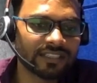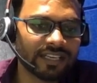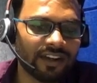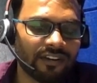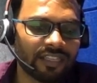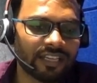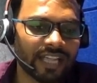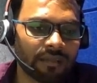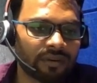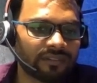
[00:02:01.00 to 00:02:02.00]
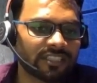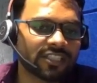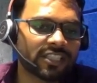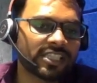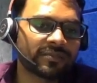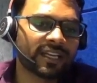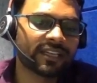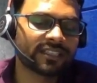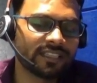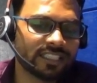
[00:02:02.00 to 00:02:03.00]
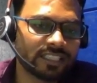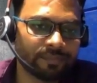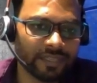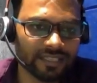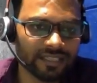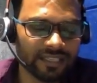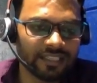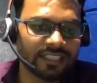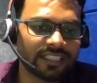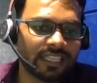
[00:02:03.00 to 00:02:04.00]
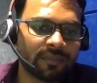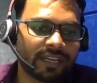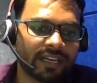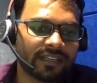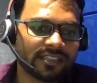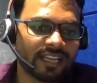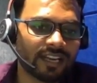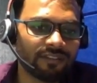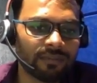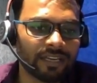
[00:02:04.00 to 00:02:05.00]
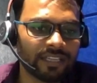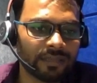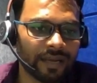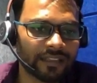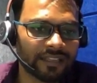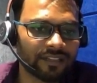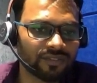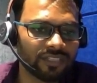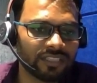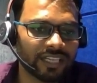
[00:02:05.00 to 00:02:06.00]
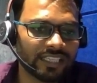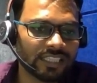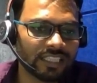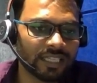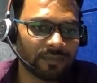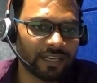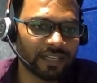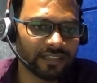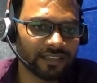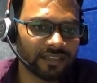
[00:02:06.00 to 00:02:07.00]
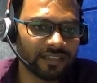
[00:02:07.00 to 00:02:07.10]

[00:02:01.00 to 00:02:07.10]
that all the type of escape characters are available in the Python. So these are the escape character.